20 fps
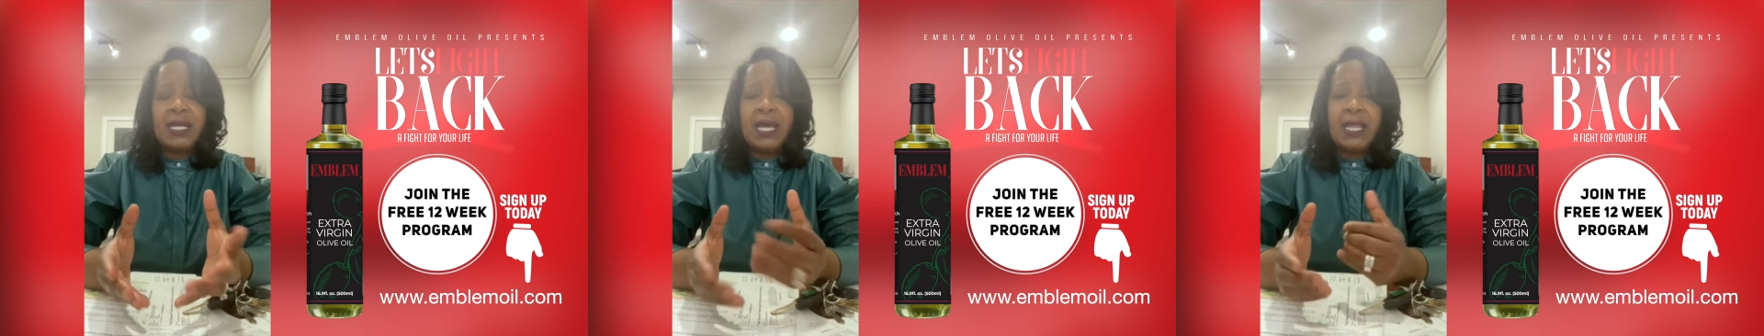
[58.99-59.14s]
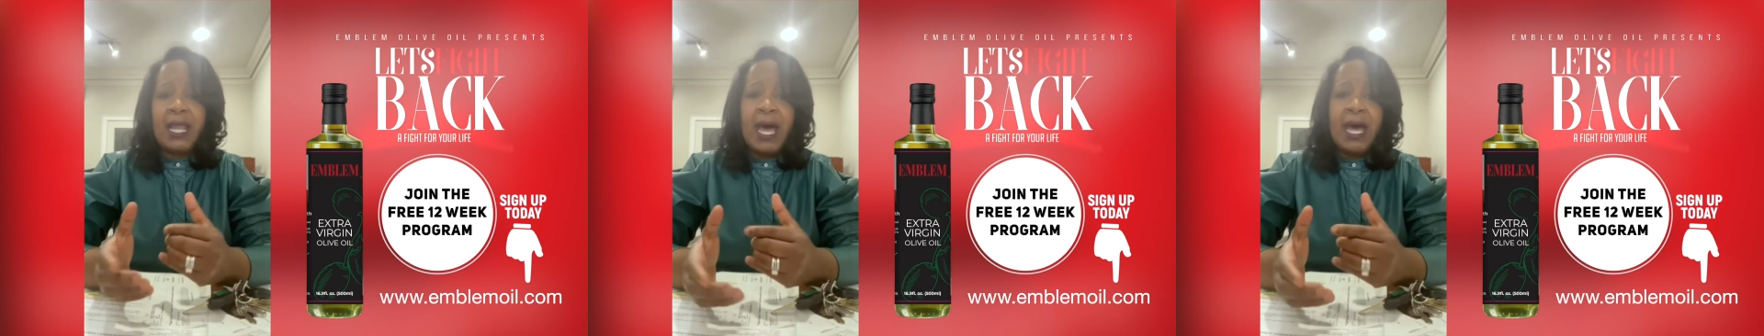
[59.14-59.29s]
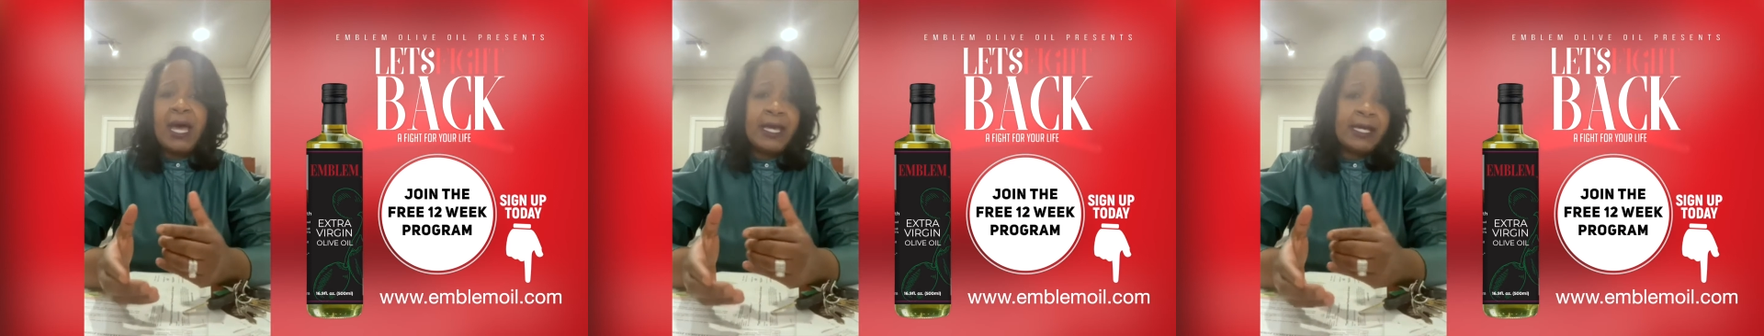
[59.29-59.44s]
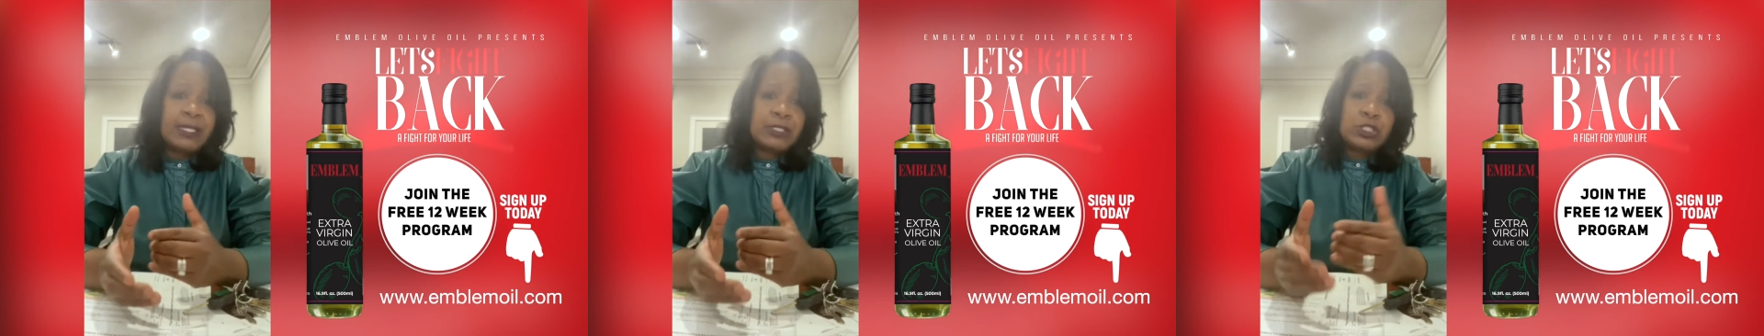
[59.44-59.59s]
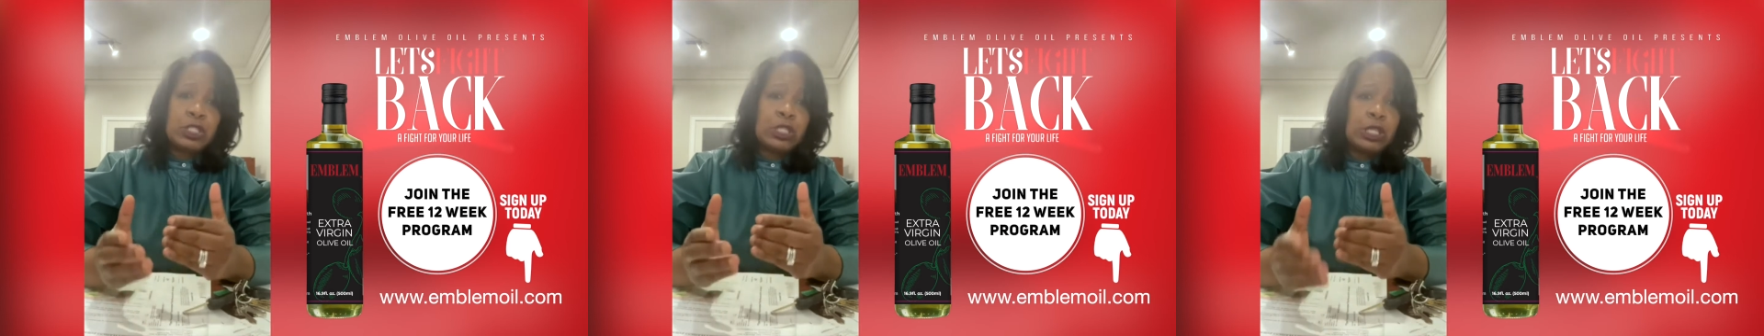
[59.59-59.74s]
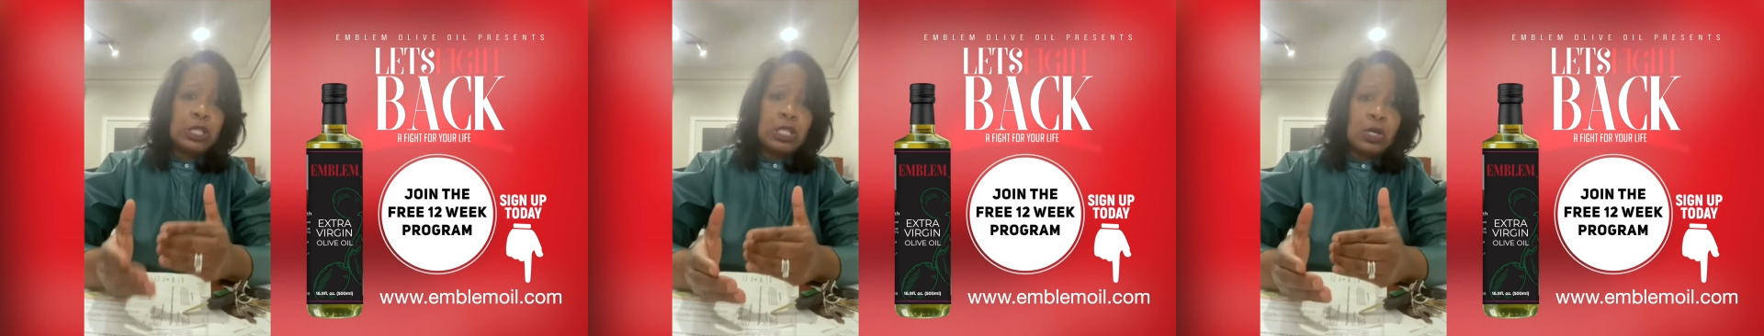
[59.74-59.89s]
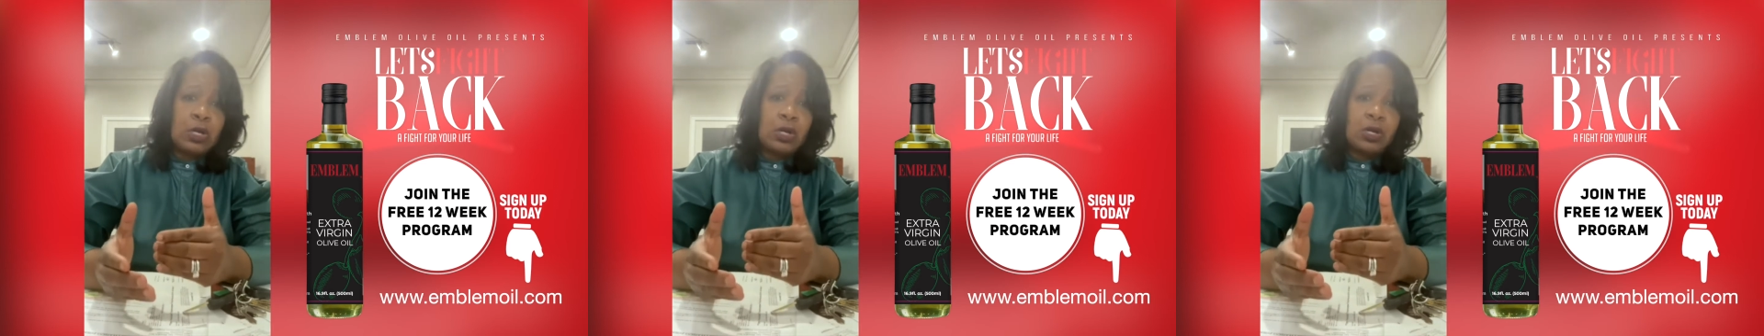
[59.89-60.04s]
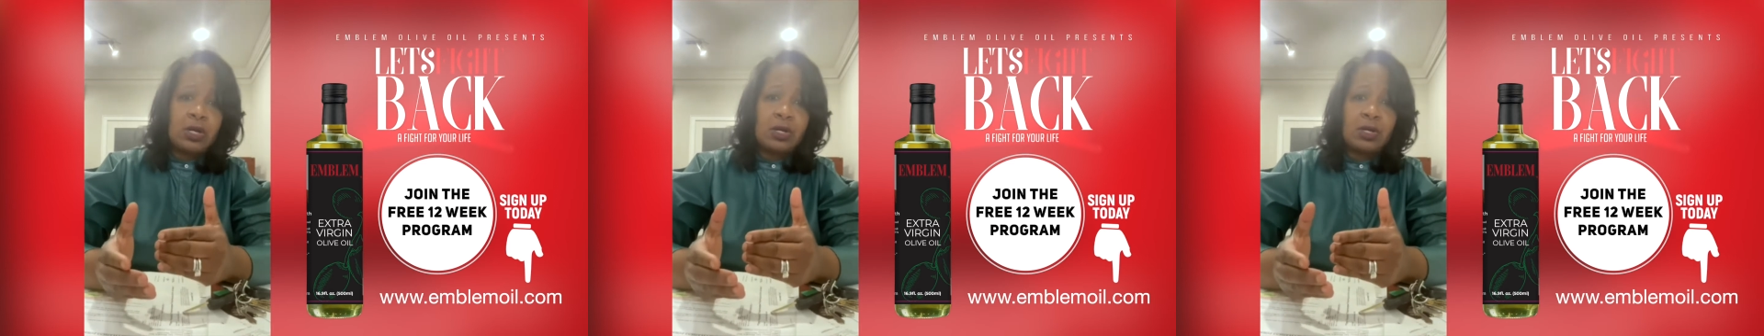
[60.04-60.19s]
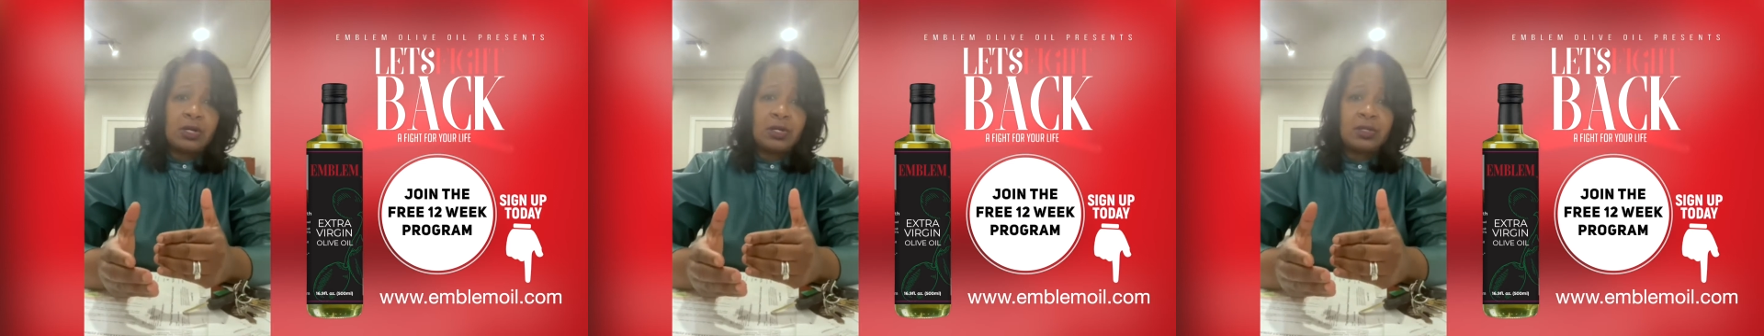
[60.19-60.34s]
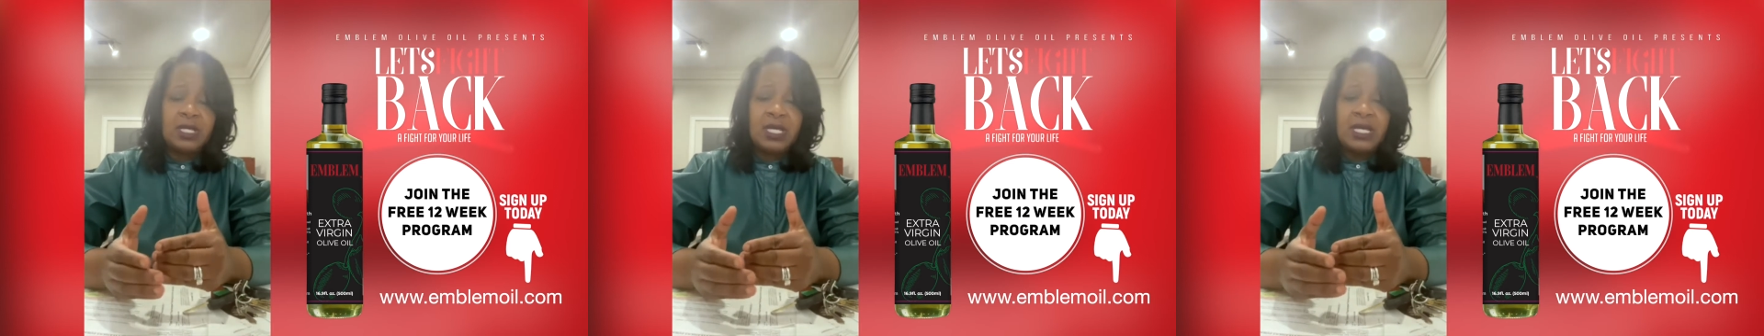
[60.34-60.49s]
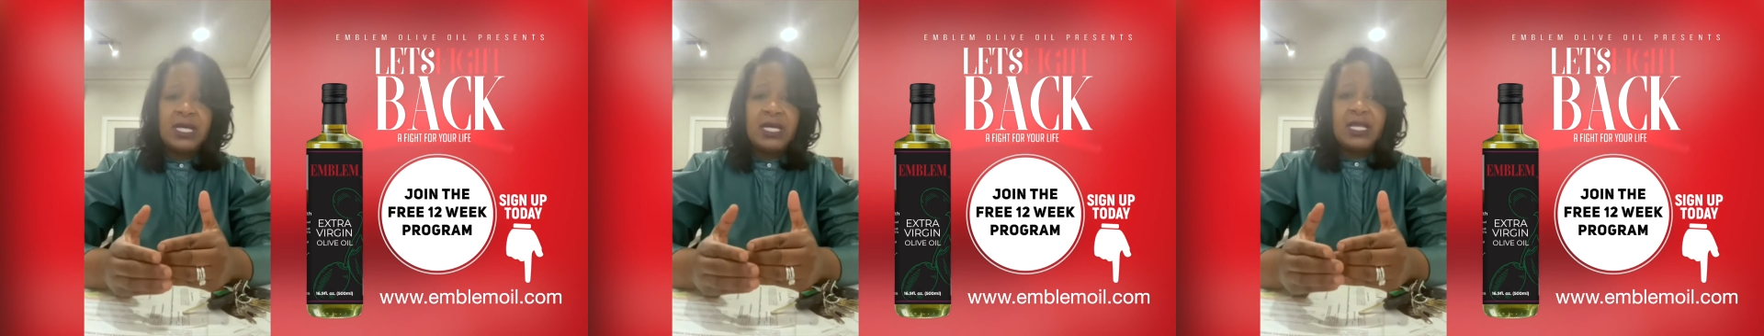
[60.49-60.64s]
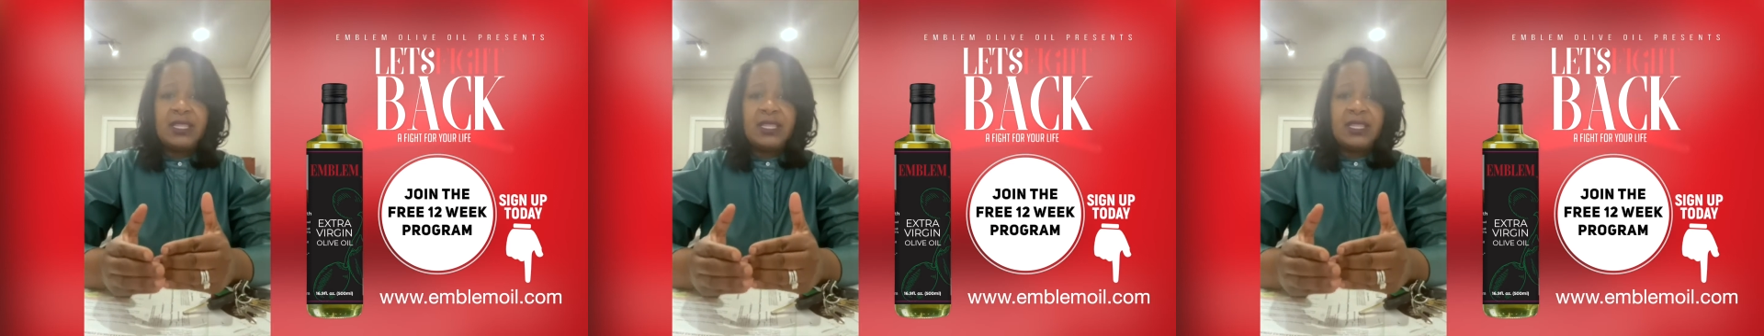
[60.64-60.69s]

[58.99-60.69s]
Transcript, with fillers: And I had to learn